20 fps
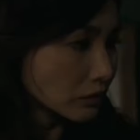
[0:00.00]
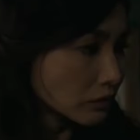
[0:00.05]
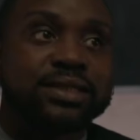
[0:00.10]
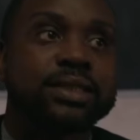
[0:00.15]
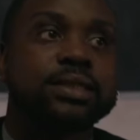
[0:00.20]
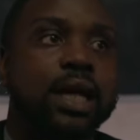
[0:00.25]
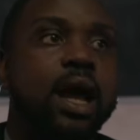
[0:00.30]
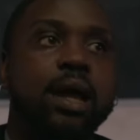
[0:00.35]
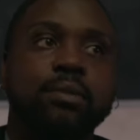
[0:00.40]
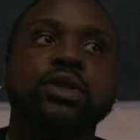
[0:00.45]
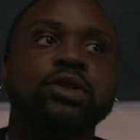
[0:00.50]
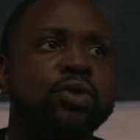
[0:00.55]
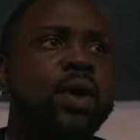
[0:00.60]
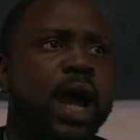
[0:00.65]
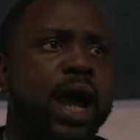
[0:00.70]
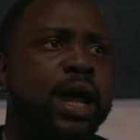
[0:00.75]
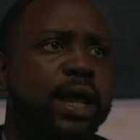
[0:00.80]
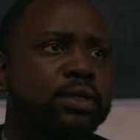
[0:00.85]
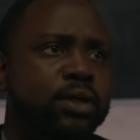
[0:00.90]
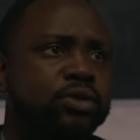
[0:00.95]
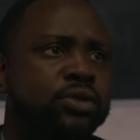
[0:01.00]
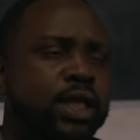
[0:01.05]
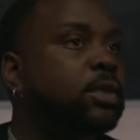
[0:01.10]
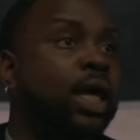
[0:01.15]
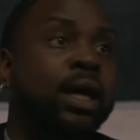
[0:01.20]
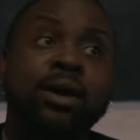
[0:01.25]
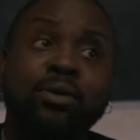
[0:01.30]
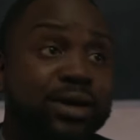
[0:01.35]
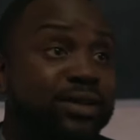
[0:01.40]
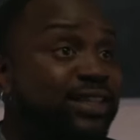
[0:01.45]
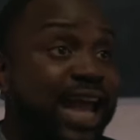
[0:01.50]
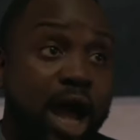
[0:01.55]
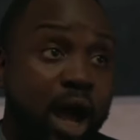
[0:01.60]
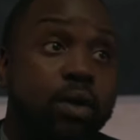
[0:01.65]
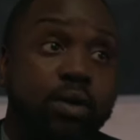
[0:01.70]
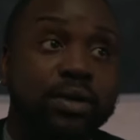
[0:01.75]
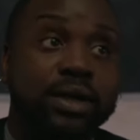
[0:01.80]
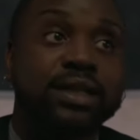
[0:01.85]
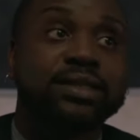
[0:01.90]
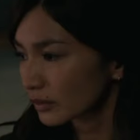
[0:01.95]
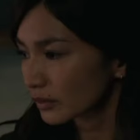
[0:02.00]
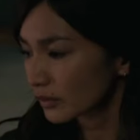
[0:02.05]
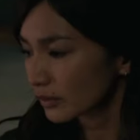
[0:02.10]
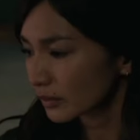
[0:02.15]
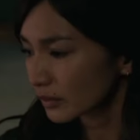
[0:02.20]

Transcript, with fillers: Phastos says to Sersi, your powers can